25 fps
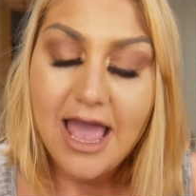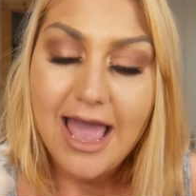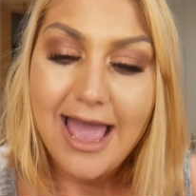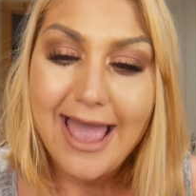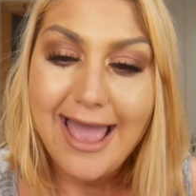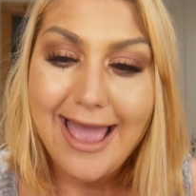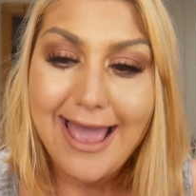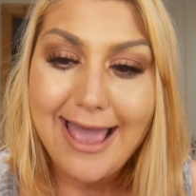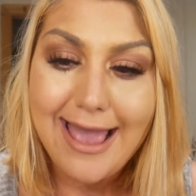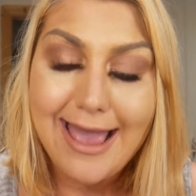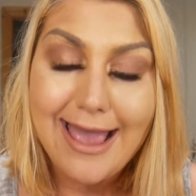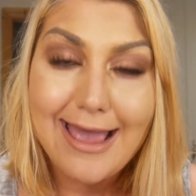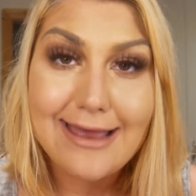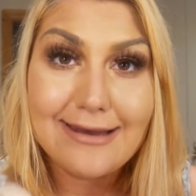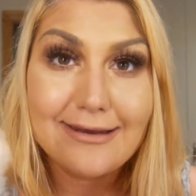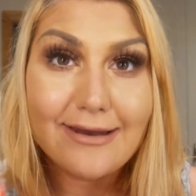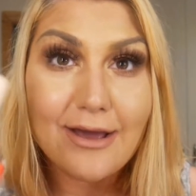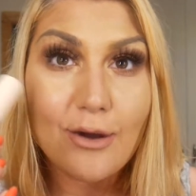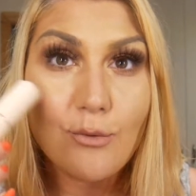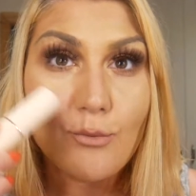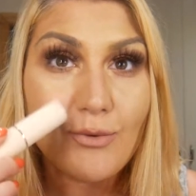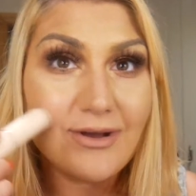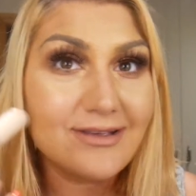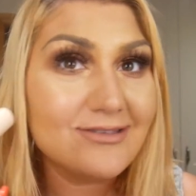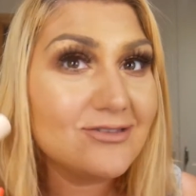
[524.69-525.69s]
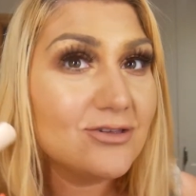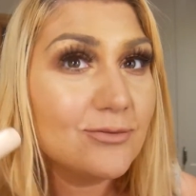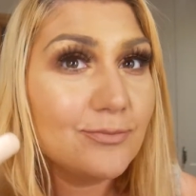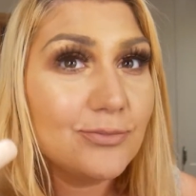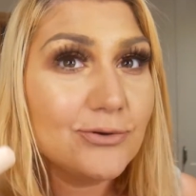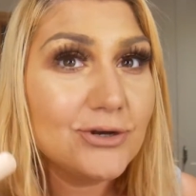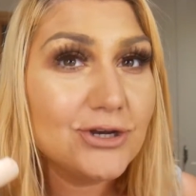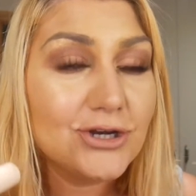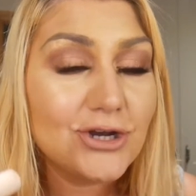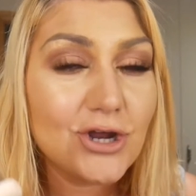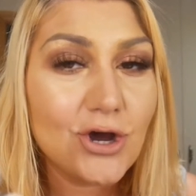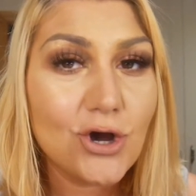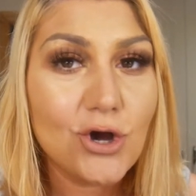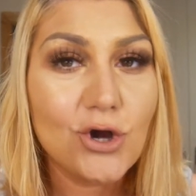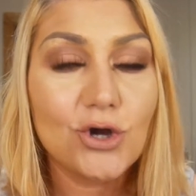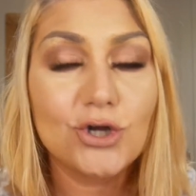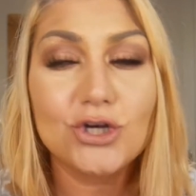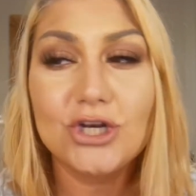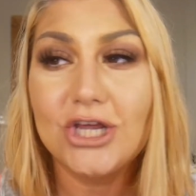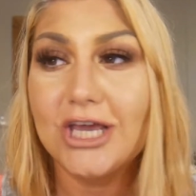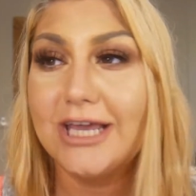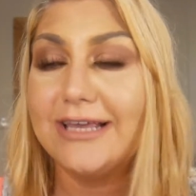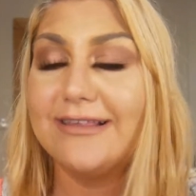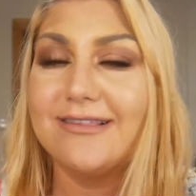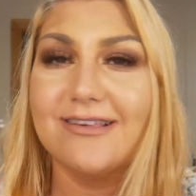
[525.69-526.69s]
And once you put it
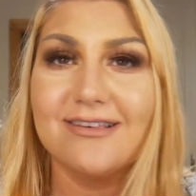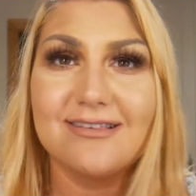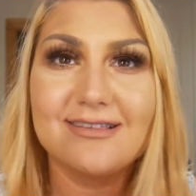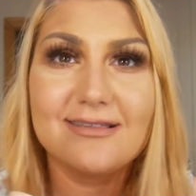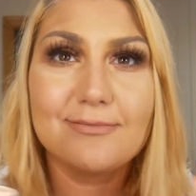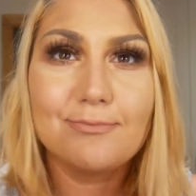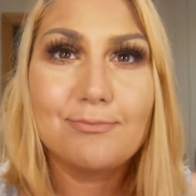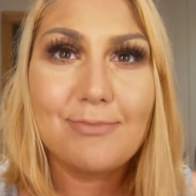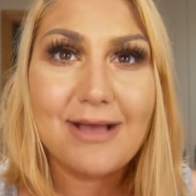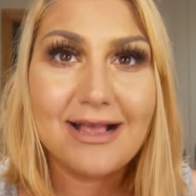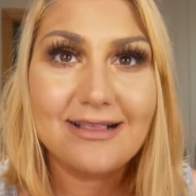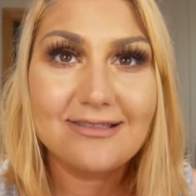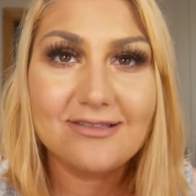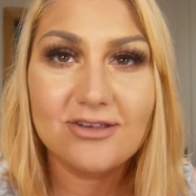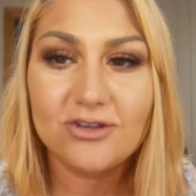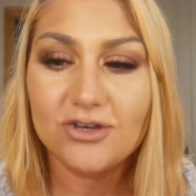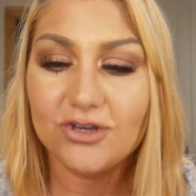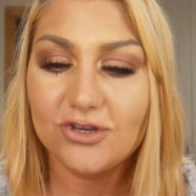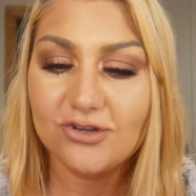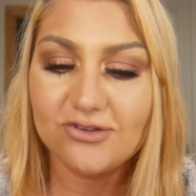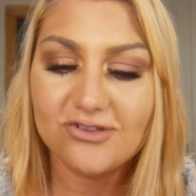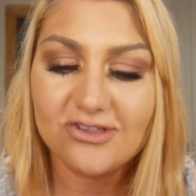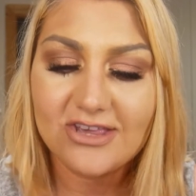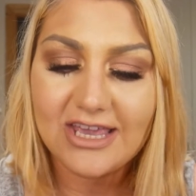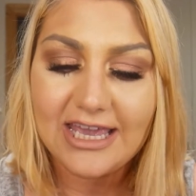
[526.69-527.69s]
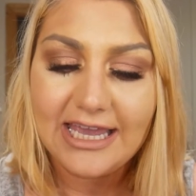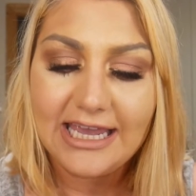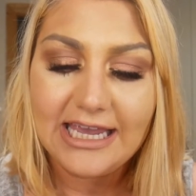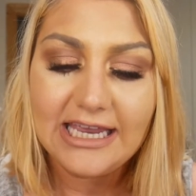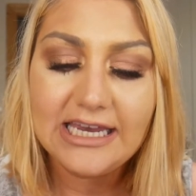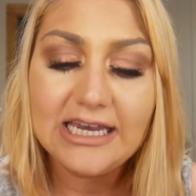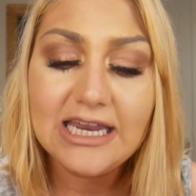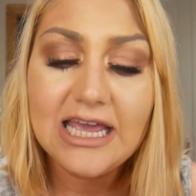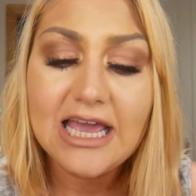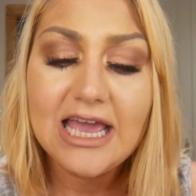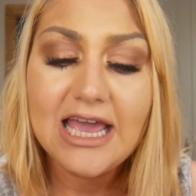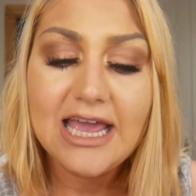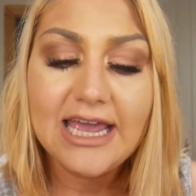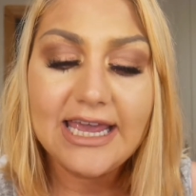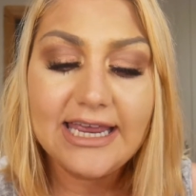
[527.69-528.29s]
on, it just melts on your skin.